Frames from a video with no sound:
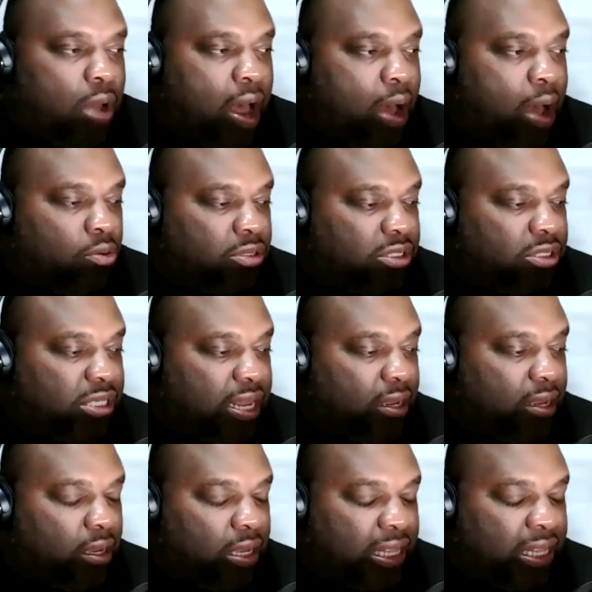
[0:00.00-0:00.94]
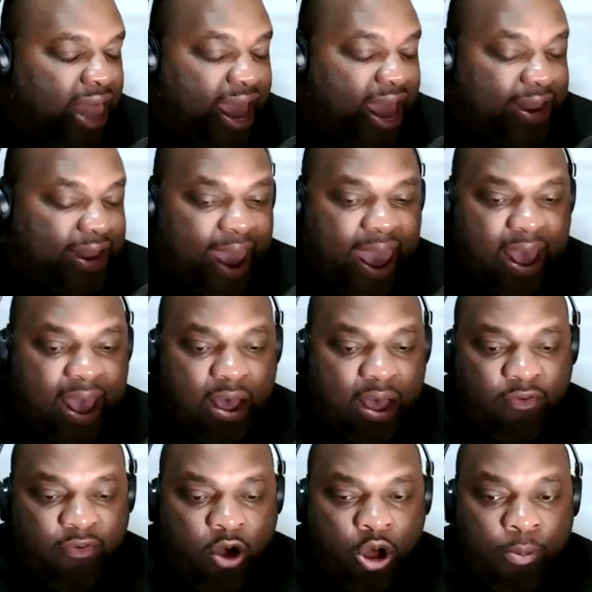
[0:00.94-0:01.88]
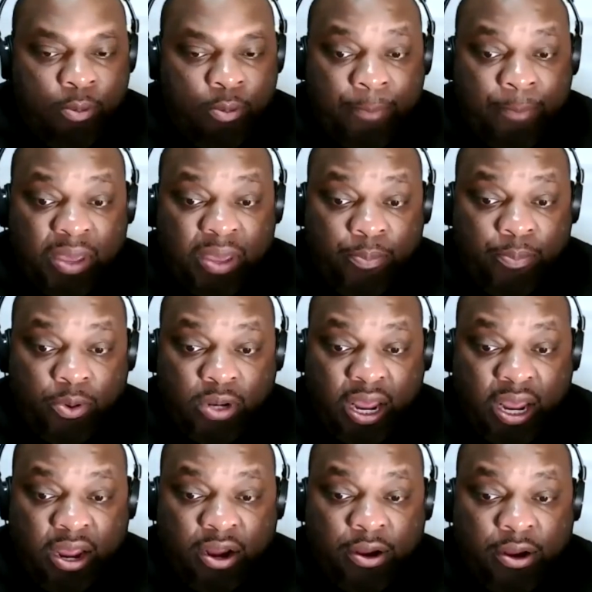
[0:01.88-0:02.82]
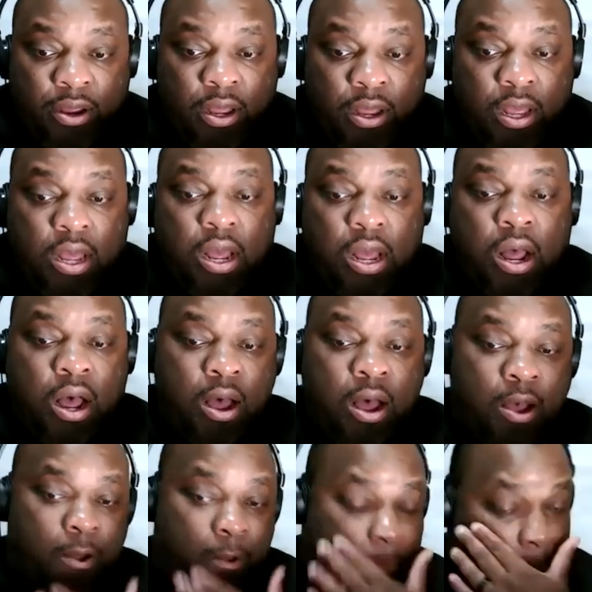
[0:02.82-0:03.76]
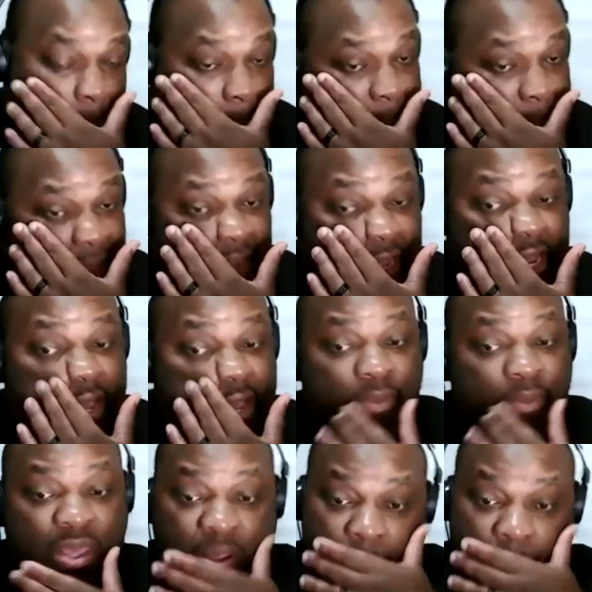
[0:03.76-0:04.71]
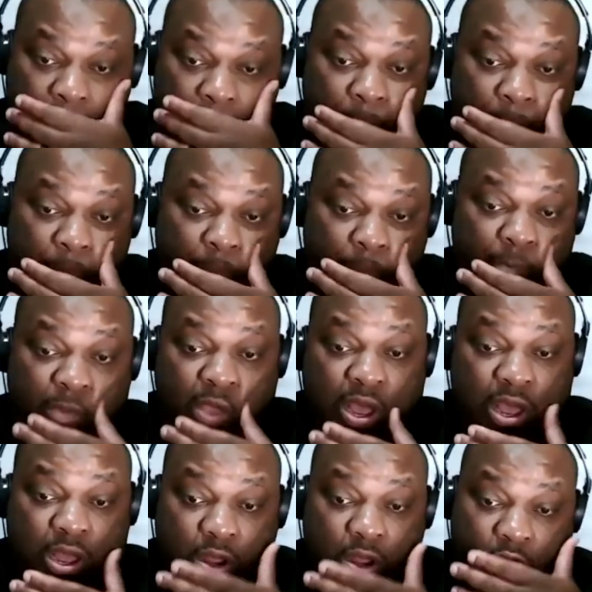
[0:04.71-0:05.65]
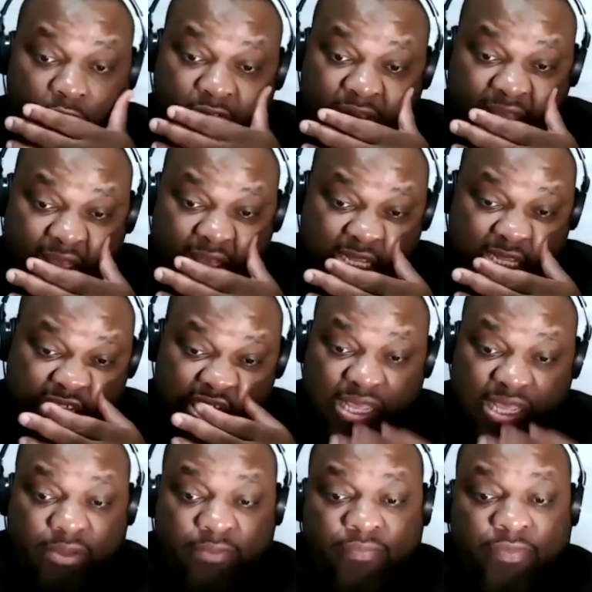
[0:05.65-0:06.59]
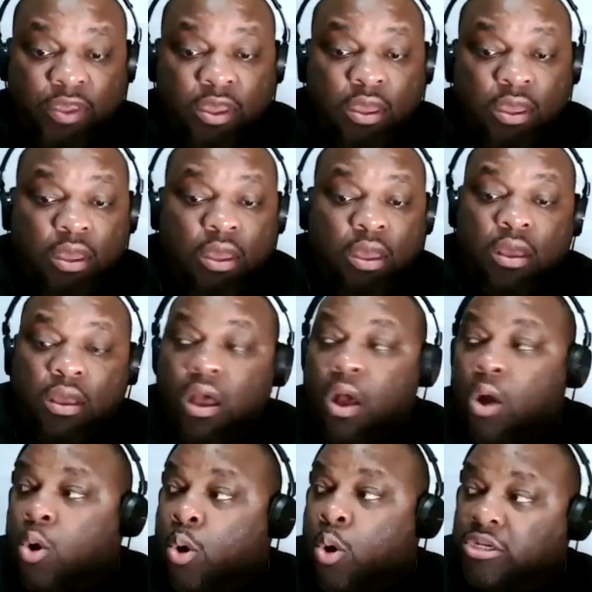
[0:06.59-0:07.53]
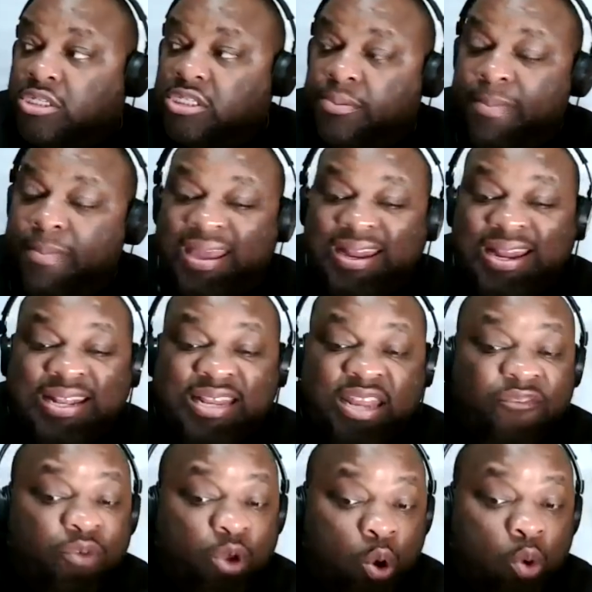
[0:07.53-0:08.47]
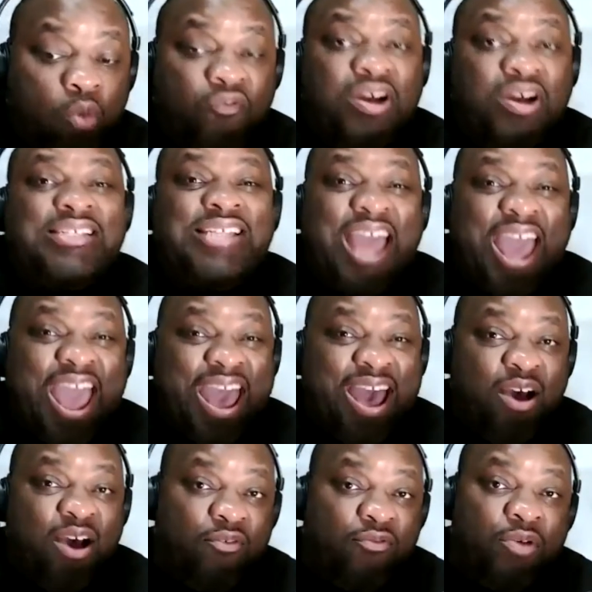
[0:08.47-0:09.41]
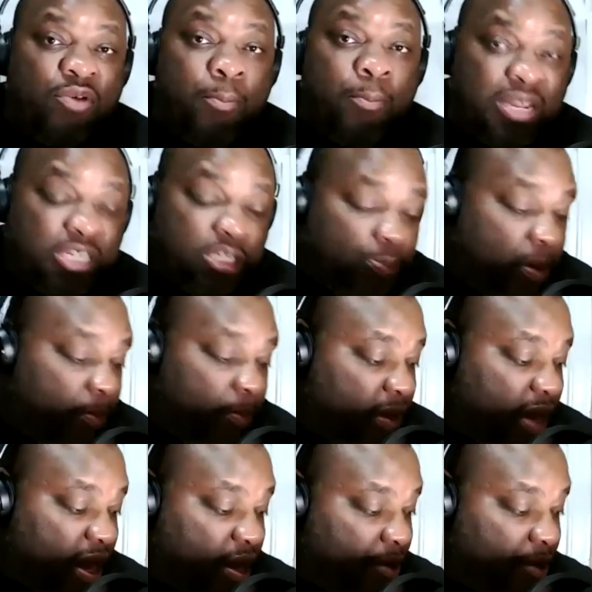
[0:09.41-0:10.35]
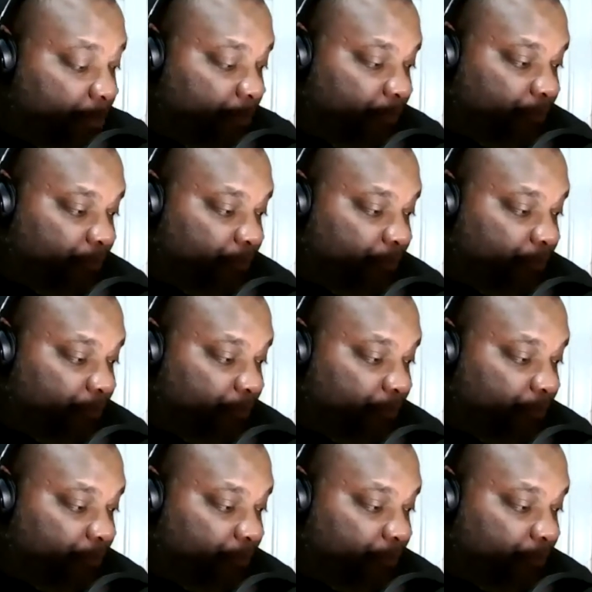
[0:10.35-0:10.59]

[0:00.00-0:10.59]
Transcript: I was glad to have all my people there. That could be COVID-19, of course, made it difficult for us to have a bunch of people there.